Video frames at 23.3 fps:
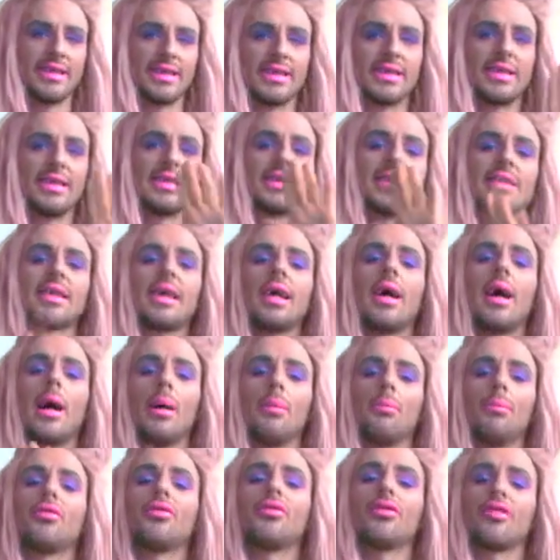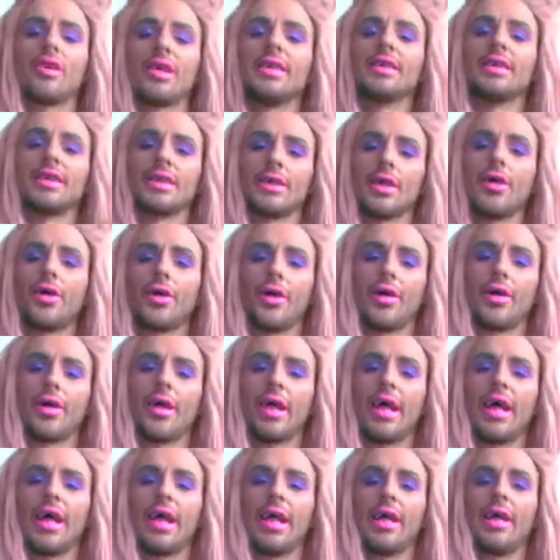This is a hump-free zone,
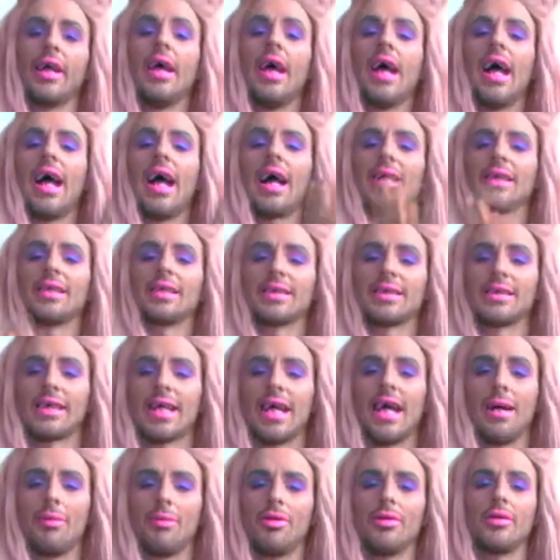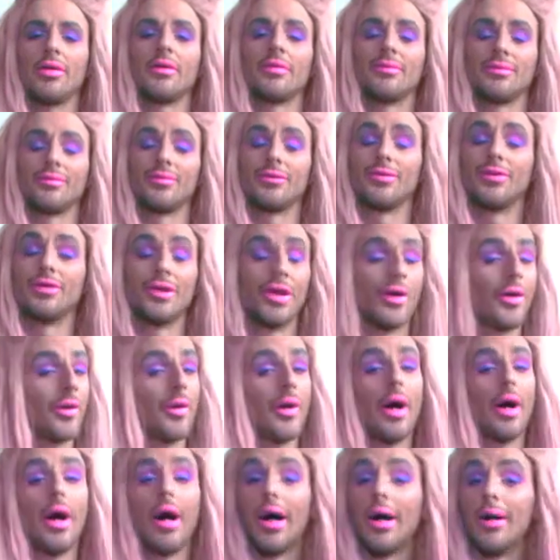okay? Alice the Camel, no
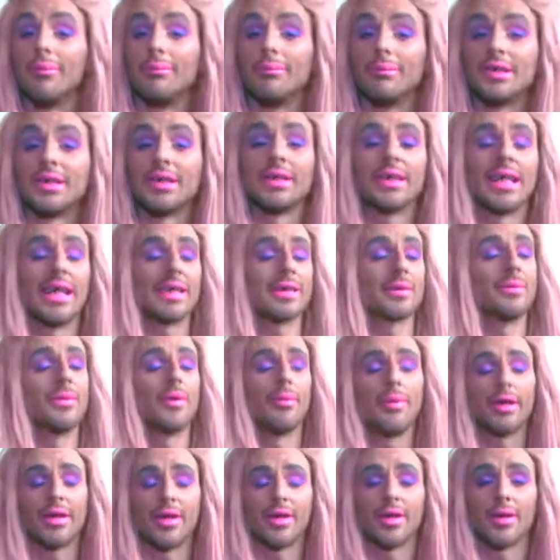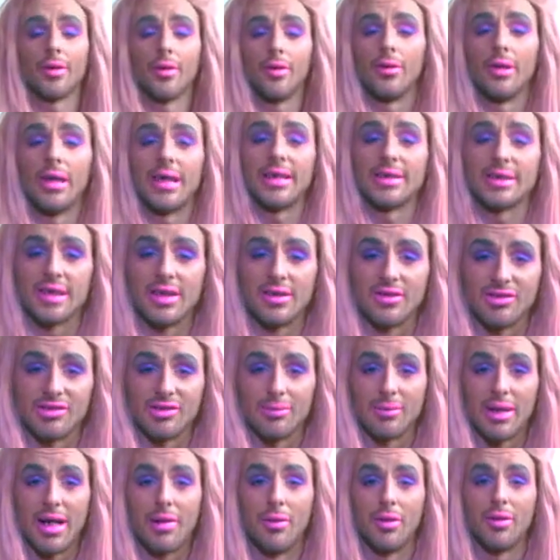humps. That's what we're going to call ourselves
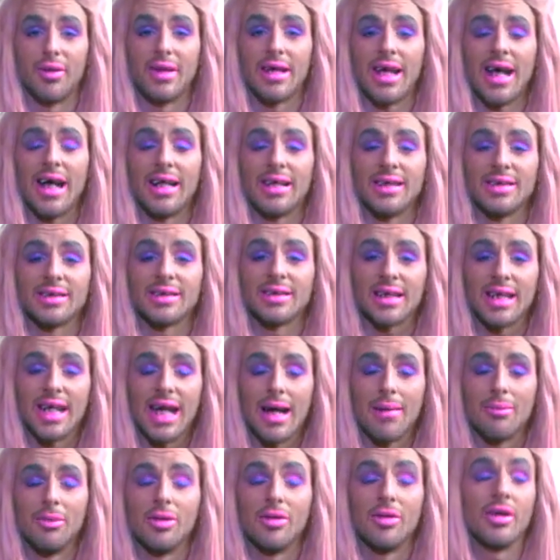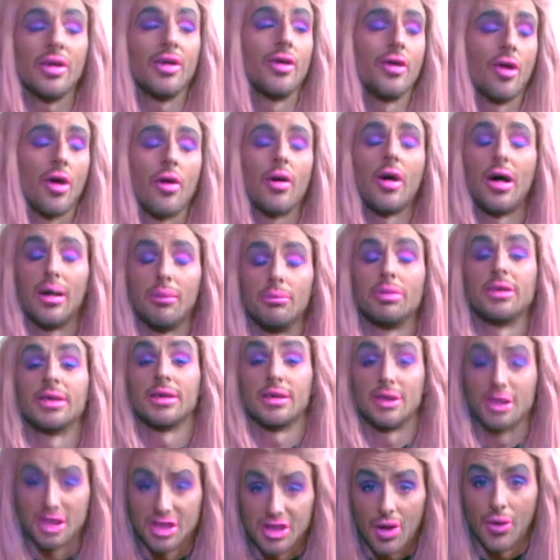from now on, the Alice the Camel, no humps
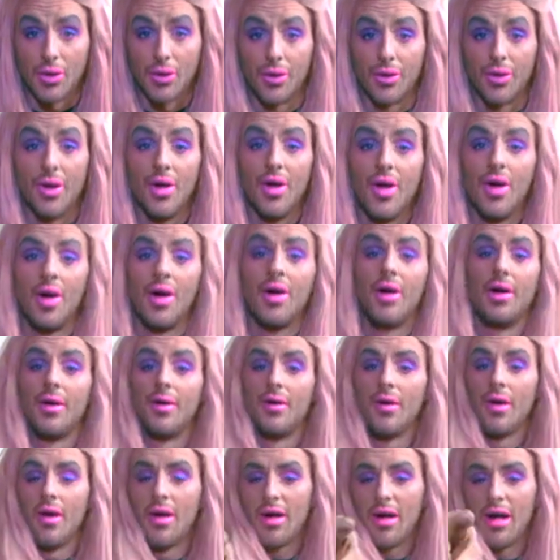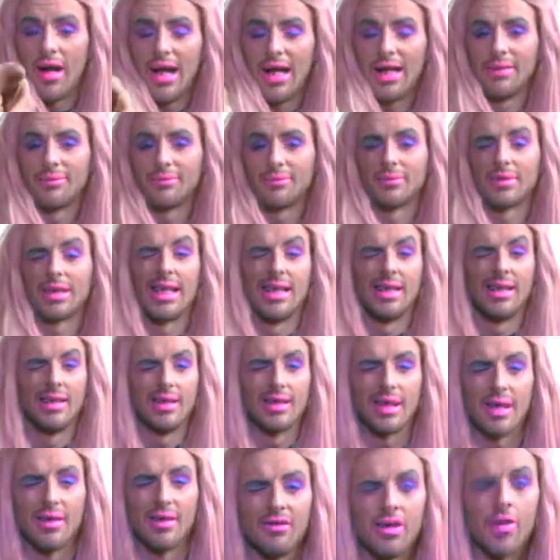zone. Alright,
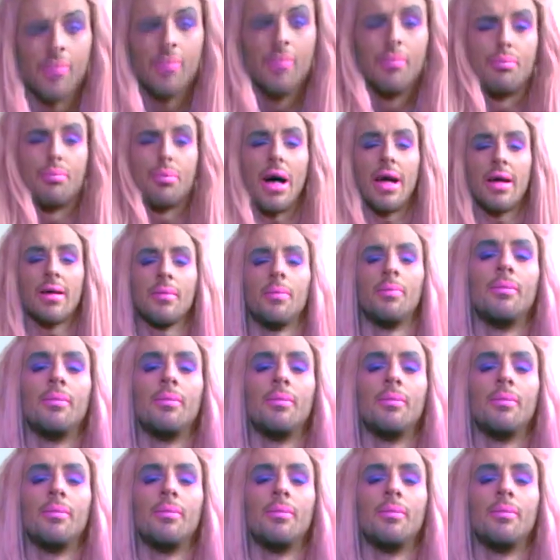love you, bye.